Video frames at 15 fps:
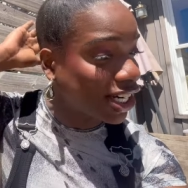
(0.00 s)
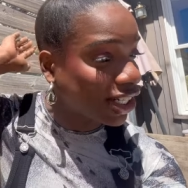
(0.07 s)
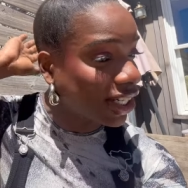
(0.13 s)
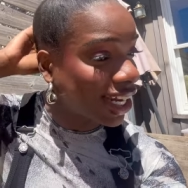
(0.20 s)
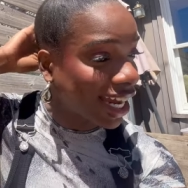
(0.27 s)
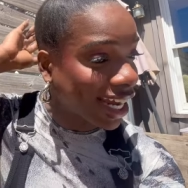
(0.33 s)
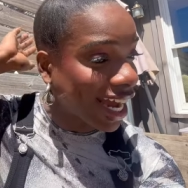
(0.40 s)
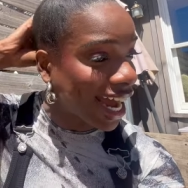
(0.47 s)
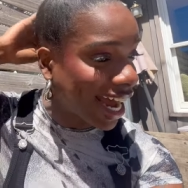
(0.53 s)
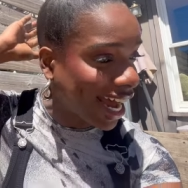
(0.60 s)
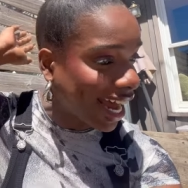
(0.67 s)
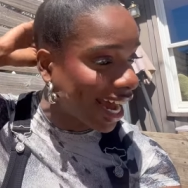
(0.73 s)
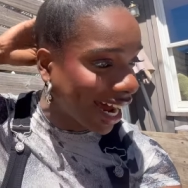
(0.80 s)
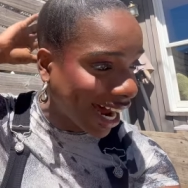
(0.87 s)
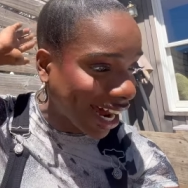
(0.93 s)
Like,
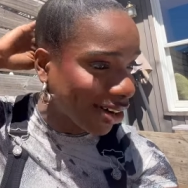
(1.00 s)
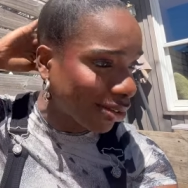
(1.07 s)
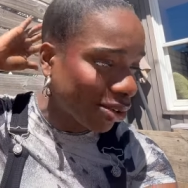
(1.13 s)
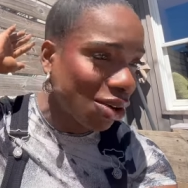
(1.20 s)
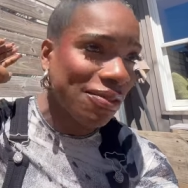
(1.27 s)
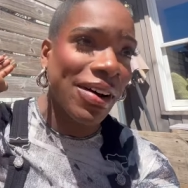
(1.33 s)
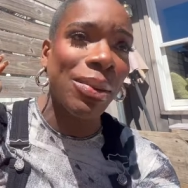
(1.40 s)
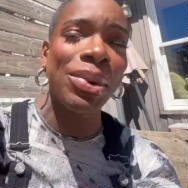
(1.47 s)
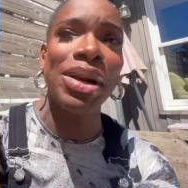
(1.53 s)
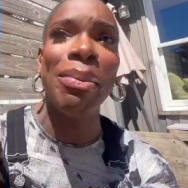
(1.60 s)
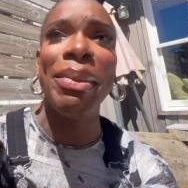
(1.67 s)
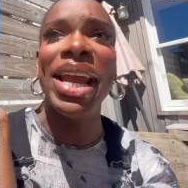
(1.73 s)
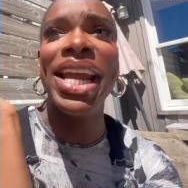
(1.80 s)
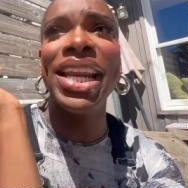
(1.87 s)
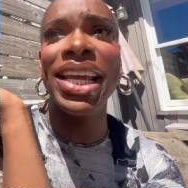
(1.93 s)
I don't know if I would have
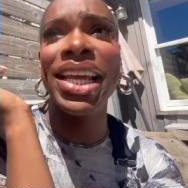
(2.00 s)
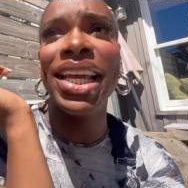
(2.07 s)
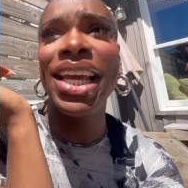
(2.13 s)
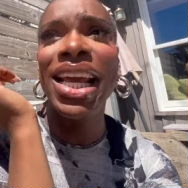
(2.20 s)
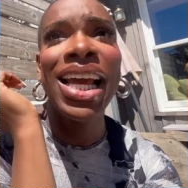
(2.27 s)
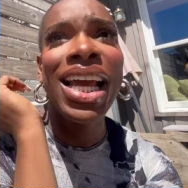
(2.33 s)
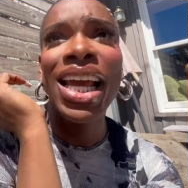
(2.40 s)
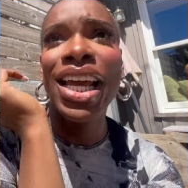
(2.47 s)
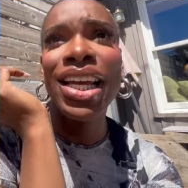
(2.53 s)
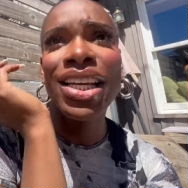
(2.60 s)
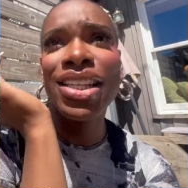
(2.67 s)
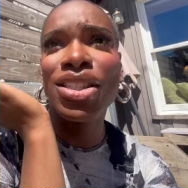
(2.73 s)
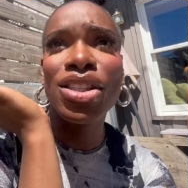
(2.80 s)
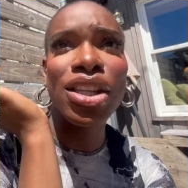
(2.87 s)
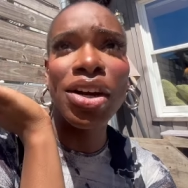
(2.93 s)
made it
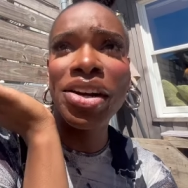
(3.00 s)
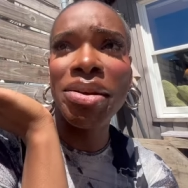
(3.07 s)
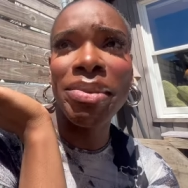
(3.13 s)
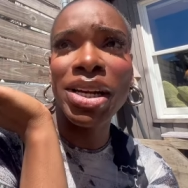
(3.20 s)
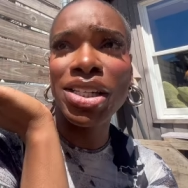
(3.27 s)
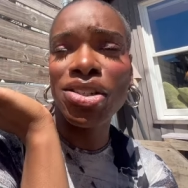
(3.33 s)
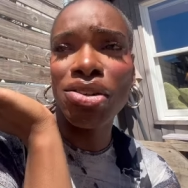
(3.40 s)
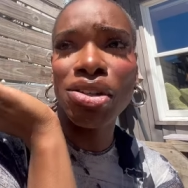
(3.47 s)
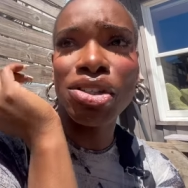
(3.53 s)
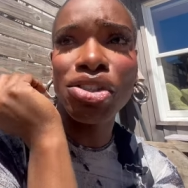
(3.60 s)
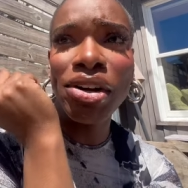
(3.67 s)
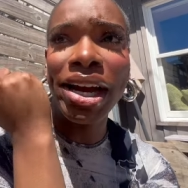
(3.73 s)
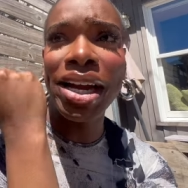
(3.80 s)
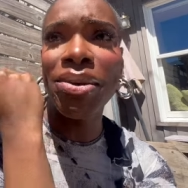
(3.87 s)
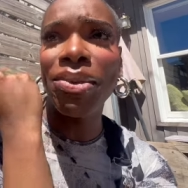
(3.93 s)
30 minutes on the
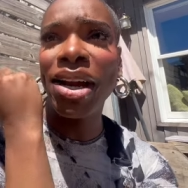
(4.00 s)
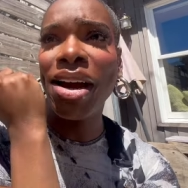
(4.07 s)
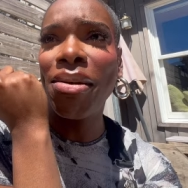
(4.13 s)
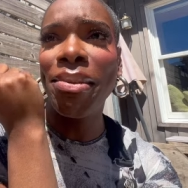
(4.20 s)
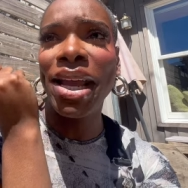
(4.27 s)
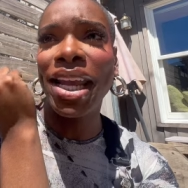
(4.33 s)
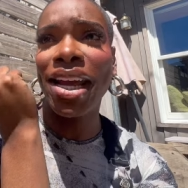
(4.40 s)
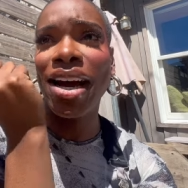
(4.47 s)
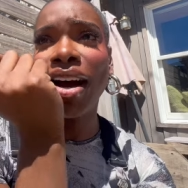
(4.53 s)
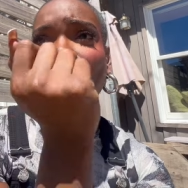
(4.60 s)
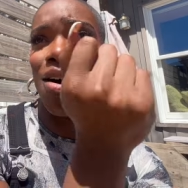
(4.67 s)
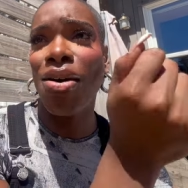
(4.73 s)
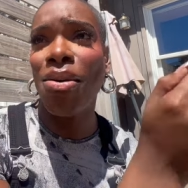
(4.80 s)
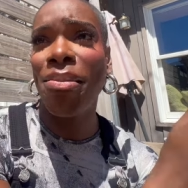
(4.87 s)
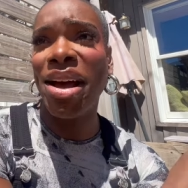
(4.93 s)
train without making a
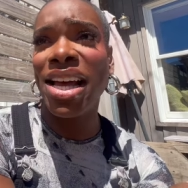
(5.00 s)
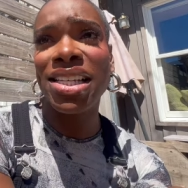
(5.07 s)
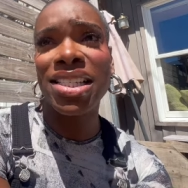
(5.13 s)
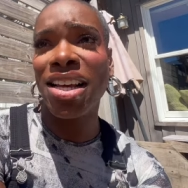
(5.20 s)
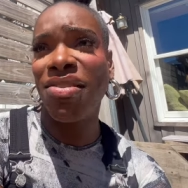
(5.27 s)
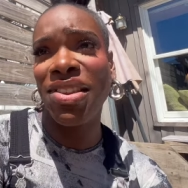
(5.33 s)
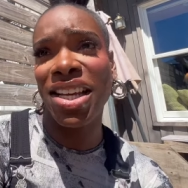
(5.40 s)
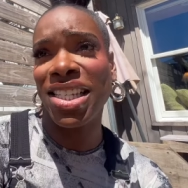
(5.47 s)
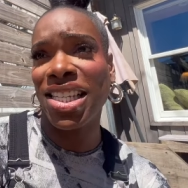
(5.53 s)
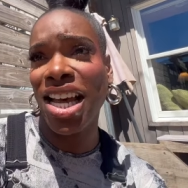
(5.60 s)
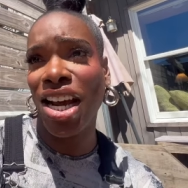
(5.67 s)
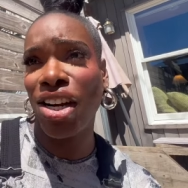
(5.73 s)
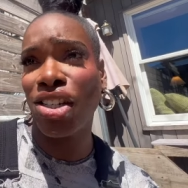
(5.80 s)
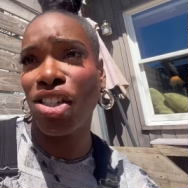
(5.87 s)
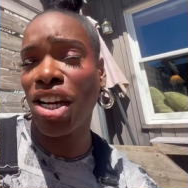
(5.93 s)
whole mess of the
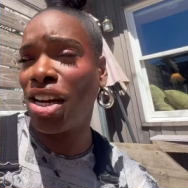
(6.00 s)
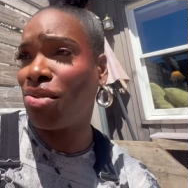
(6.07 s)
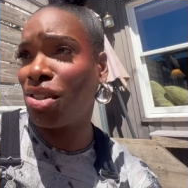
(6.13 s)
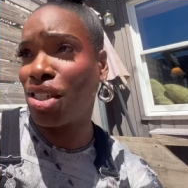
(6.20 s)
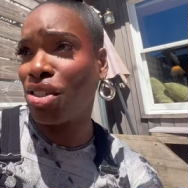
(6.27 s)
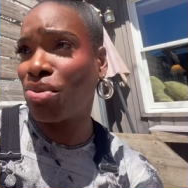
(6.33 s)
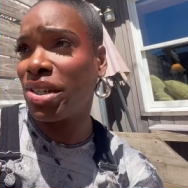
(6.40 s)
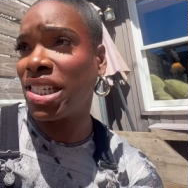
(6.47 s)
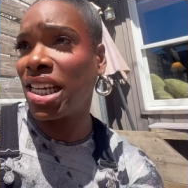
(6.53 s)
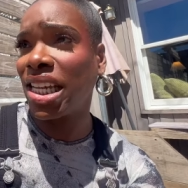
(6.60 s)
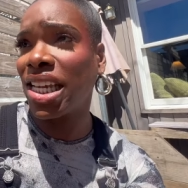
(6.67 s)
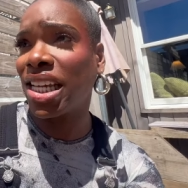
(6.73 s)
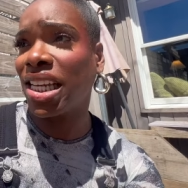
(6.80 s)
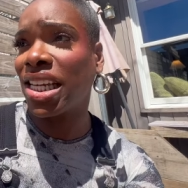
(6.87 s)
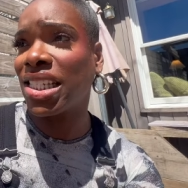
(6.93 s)
entire train. It was just
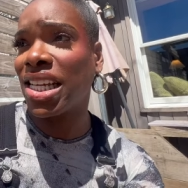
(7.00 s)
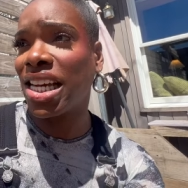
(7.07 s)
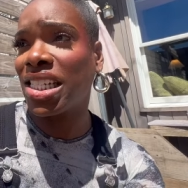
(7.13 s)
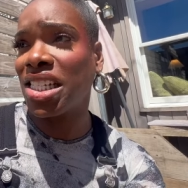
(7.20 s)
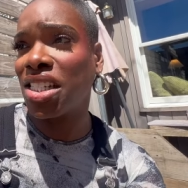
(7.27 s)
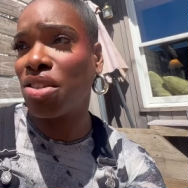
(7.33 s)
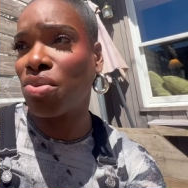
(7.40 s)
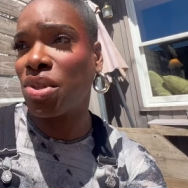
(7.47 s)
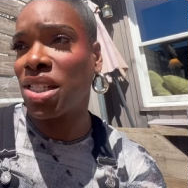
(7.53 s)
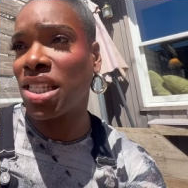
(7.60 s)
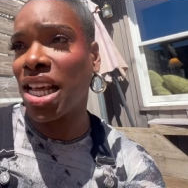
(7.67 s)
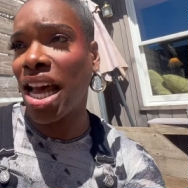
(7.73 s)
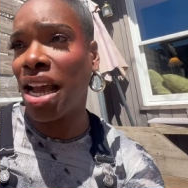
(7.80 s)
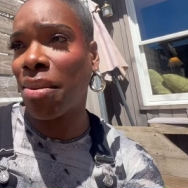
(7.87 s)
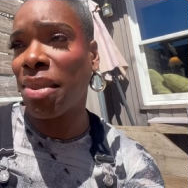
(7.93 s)
ridiculous. I just was
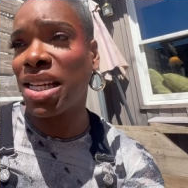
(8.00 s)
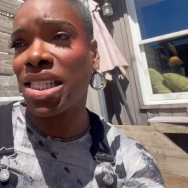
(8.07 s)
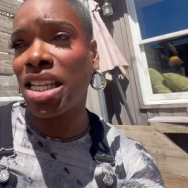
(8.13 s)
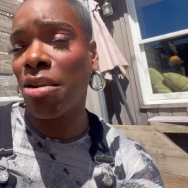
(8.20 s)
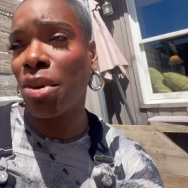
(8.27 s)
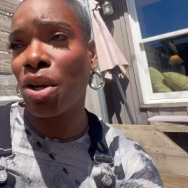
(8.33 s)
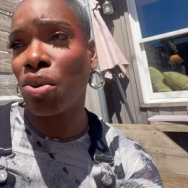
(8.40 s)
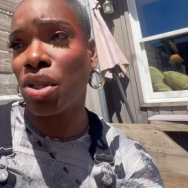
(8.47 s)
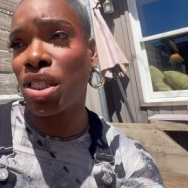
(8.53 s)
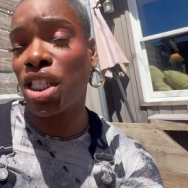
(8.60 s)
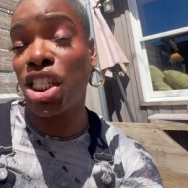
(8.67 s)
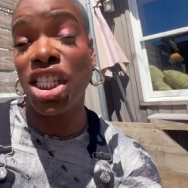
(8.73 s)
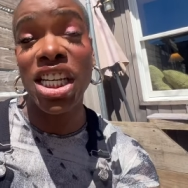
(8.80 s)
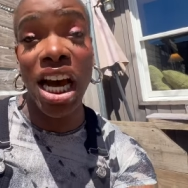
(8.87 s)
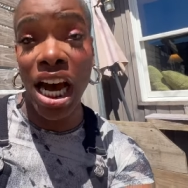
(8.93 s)
like, my stomach was
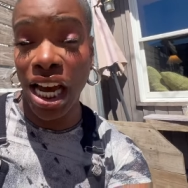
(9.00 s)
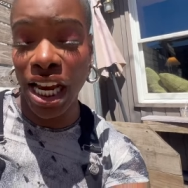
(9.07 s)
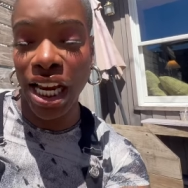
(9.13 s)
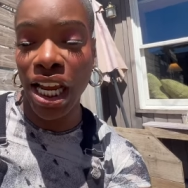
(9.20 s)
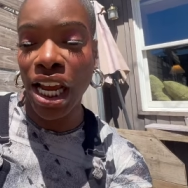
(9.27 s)
done.